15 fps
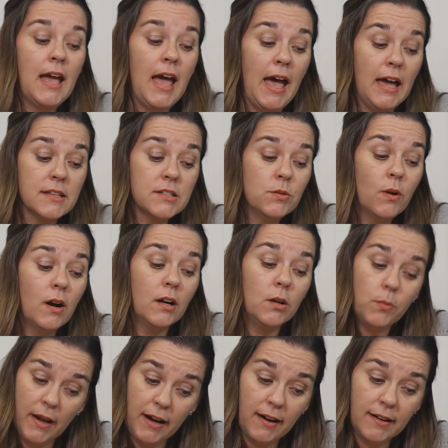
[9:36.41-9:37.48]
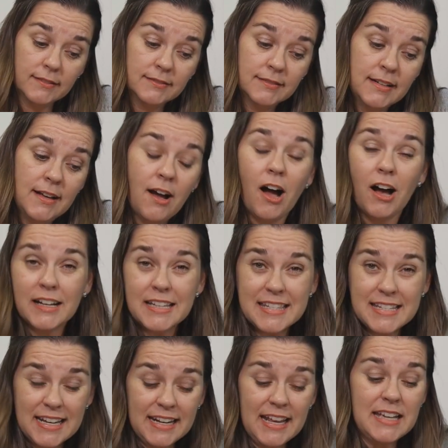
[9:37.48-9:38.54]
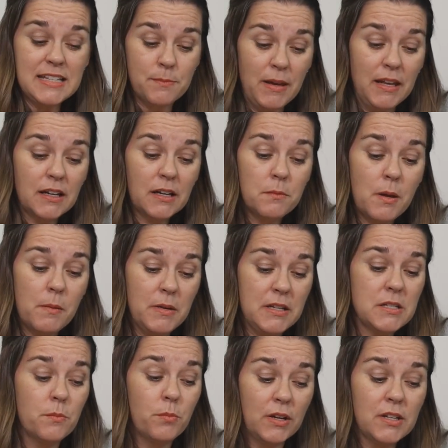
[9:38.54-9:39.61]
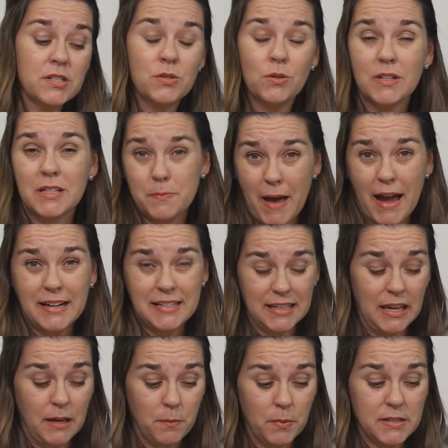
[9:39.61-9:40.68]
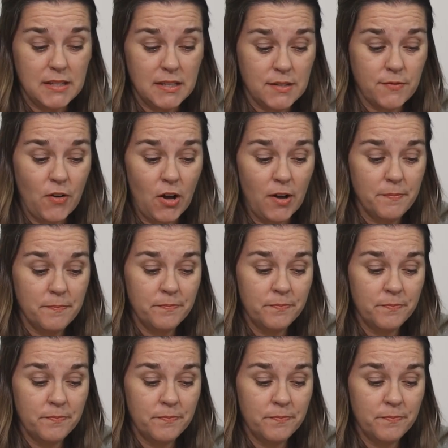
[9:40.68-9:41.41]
As you are aware, Augustana has made a commitment to bring students back to campus this fall.